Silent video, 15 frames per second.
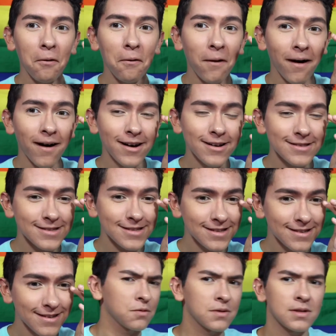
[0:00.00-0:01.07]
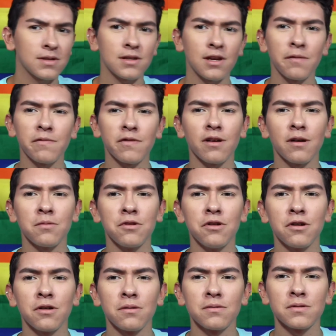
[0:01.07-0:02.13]
what? Well, it's time for that when
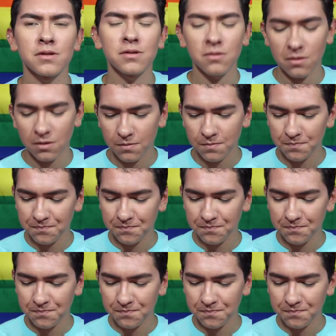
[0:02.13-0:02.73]
you go into school.